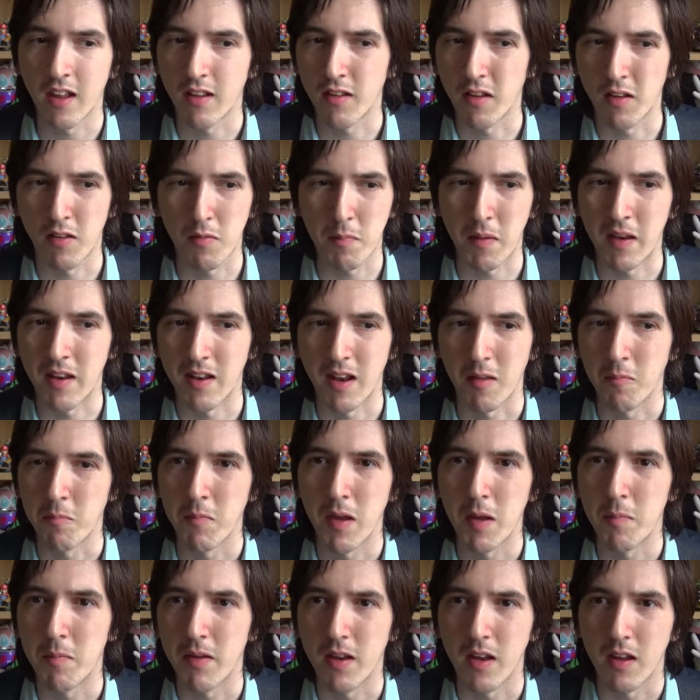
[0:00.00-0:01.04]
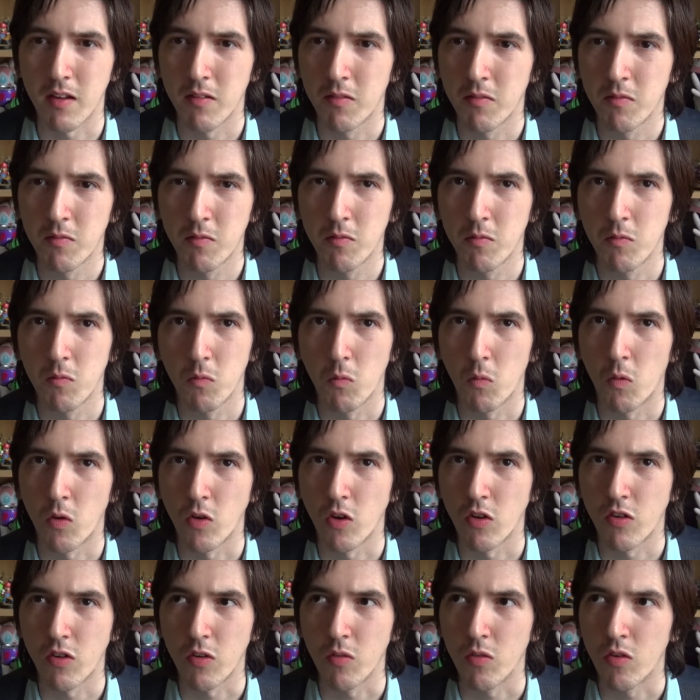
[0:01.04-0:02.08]
I spend like maybe 1
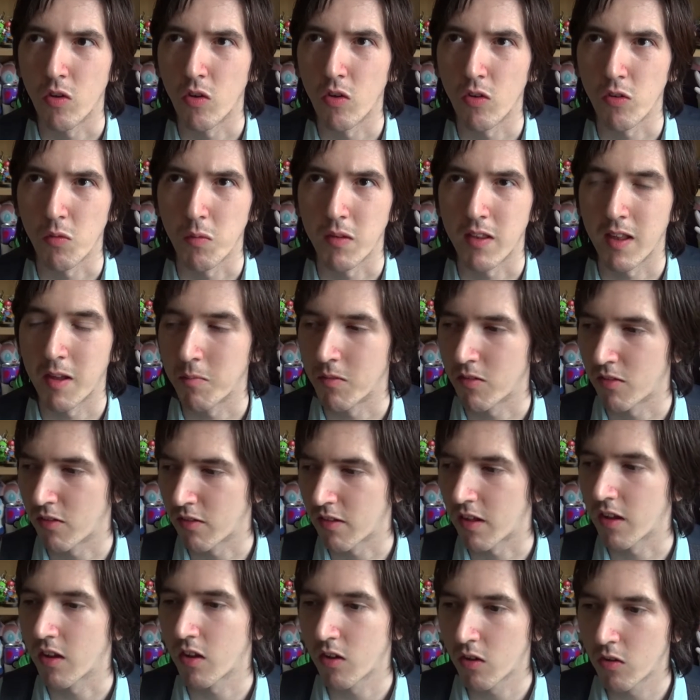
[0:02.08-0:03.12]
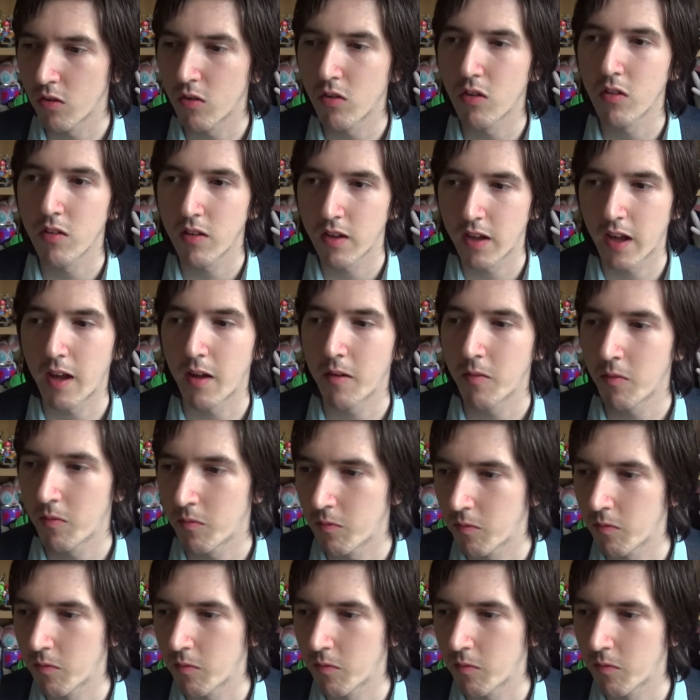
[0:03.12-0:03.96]
or 2 doors with him, and she's like, cool, yeah,